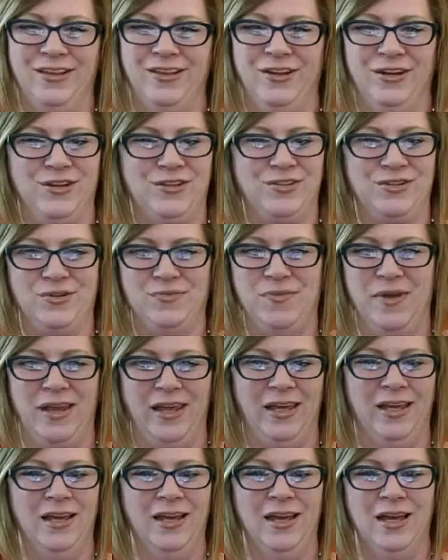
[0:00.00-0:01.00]
there are so
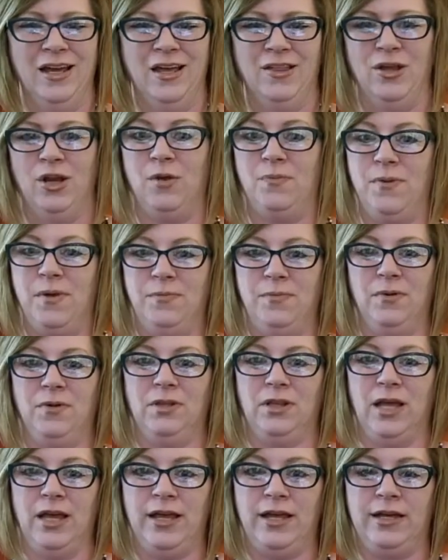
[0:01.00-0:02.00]
many. There are people
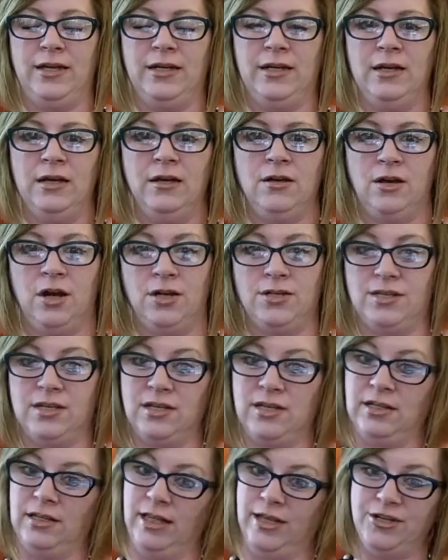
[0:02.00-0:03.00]
like
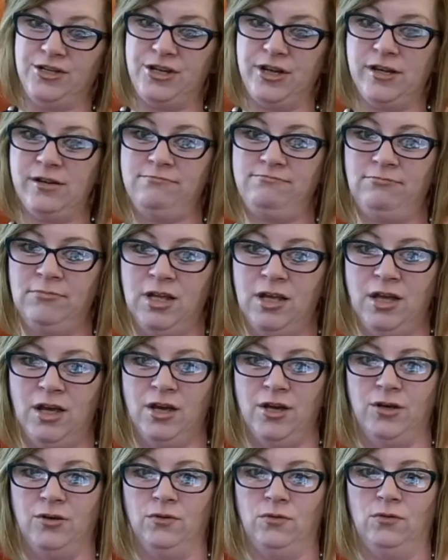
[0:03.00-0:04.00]
Carson Kalachian,
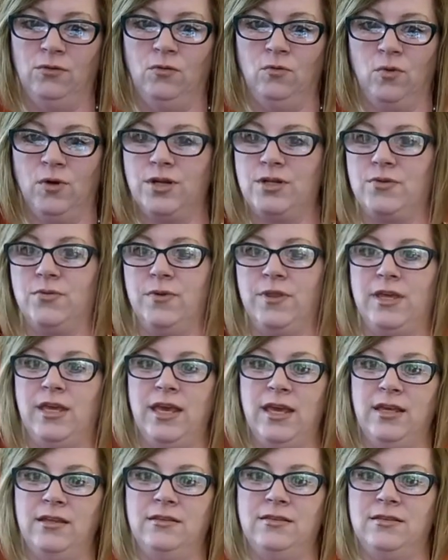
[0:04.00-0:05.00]
who works with
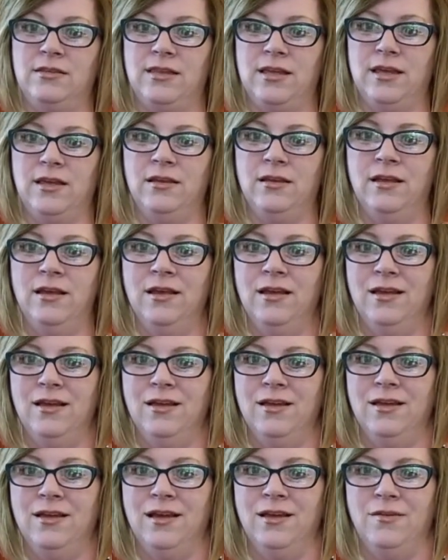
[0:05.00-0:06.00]
kids that
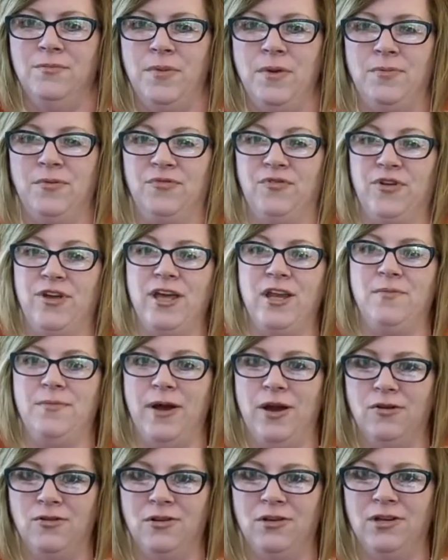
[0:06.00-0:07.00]
people forget
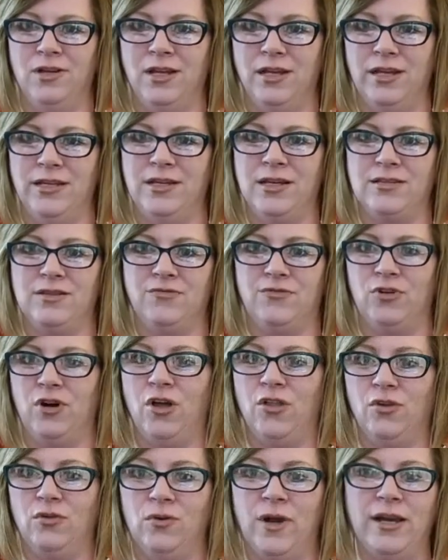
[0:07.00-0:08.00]
about, and he does it for
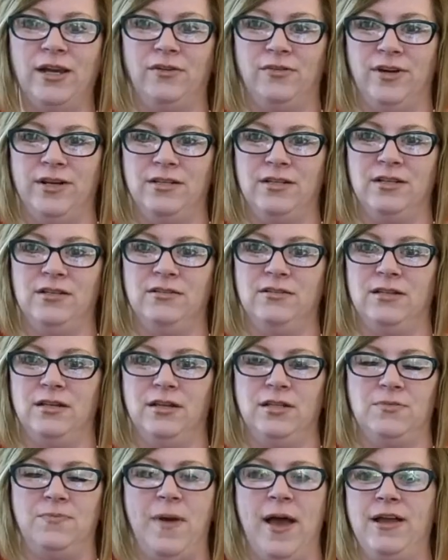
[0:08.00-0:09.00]
all the right reasons and
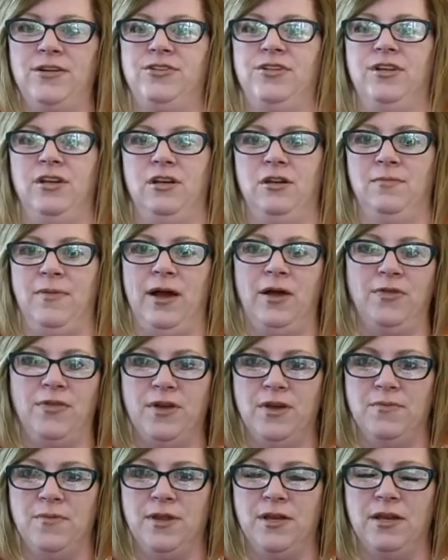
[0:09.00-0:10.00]
is passionate about
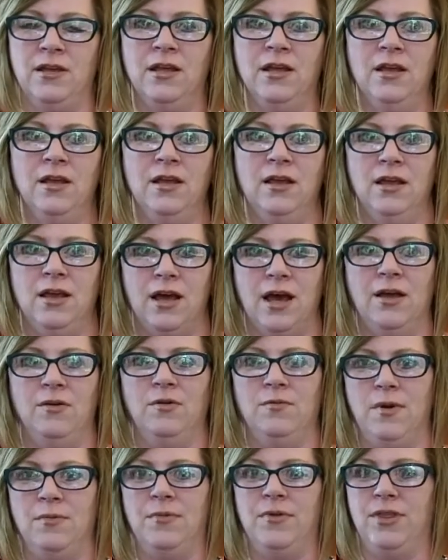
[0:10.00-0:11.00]
them, and I
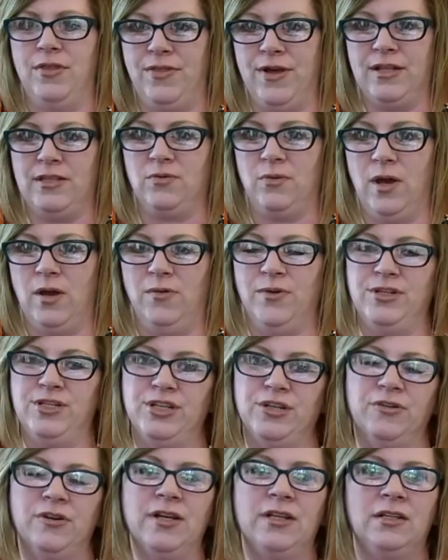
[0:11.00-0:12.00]
remember that that's why we
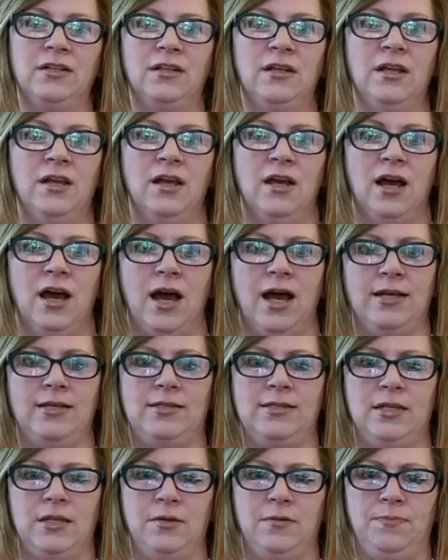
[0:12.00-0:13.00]
do it. I
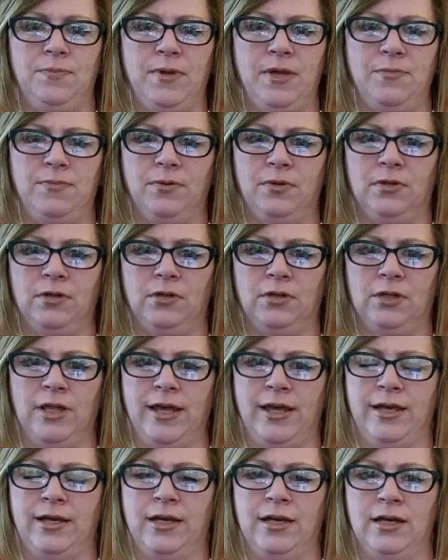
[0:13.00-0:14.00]
see people
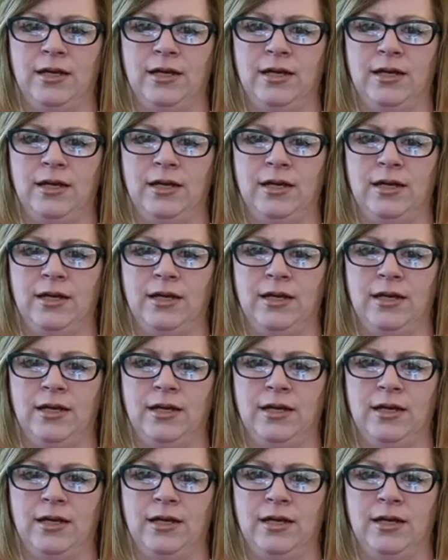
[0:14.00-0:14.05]
like